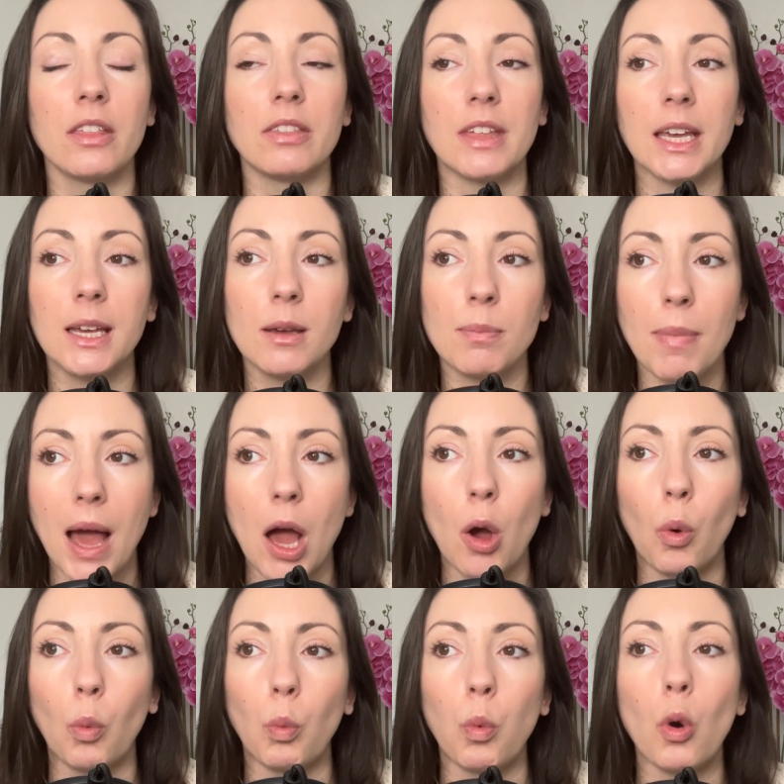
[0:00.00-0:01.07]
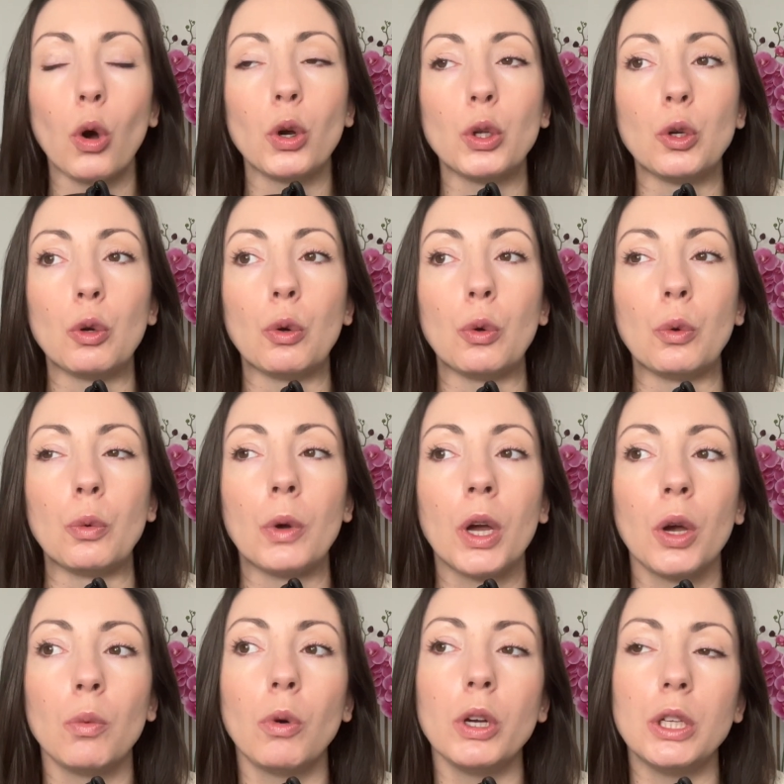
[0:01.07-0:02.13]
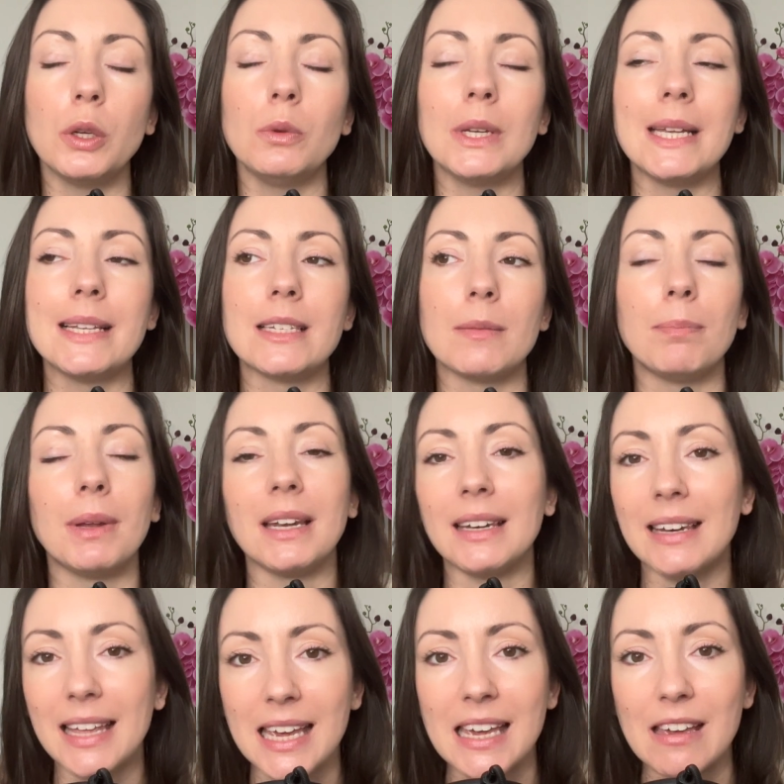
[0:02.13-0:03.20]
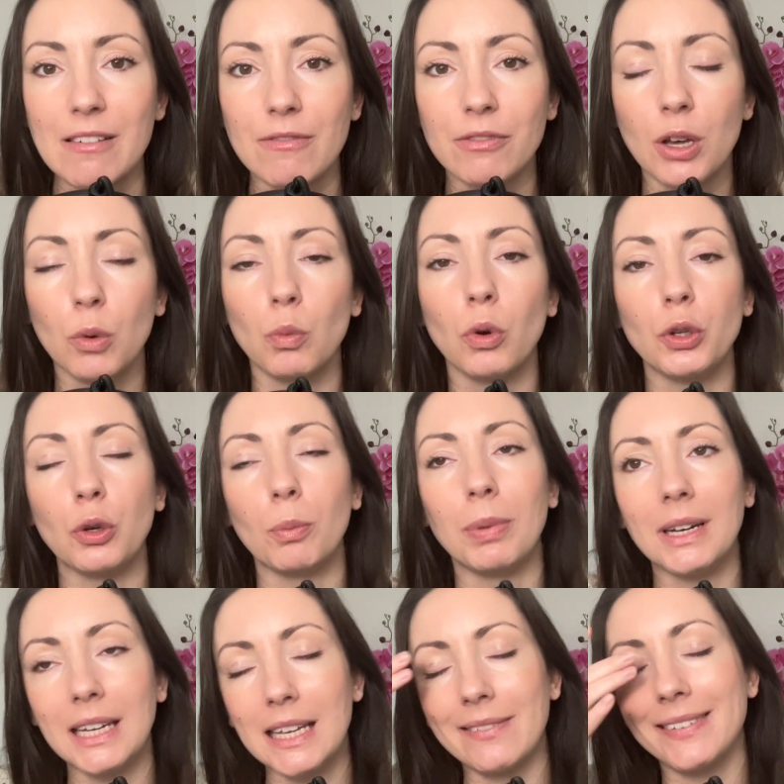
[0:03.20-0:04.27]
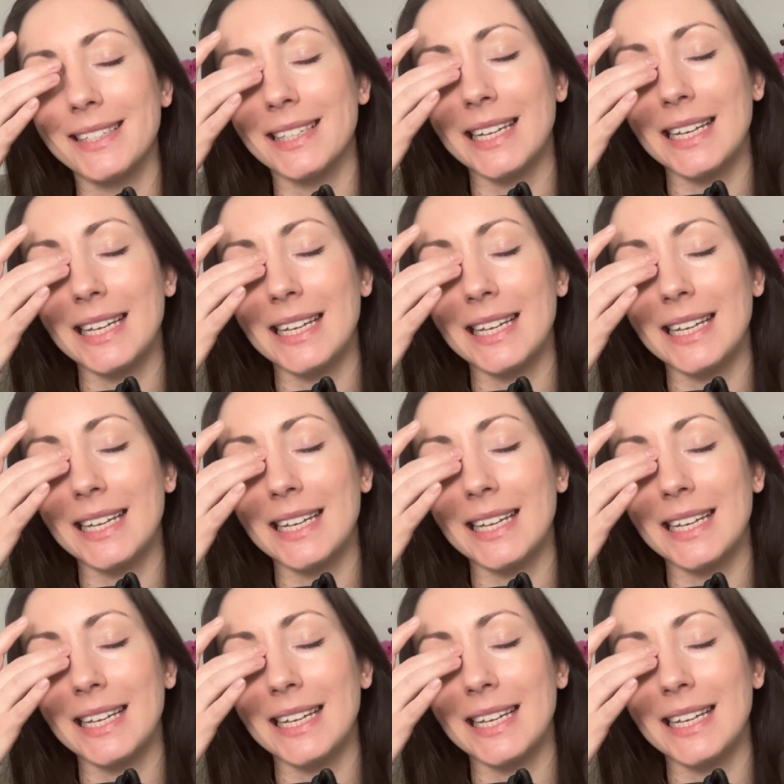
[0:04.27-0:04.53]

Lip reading: Think about what you need to believe, what your beliefs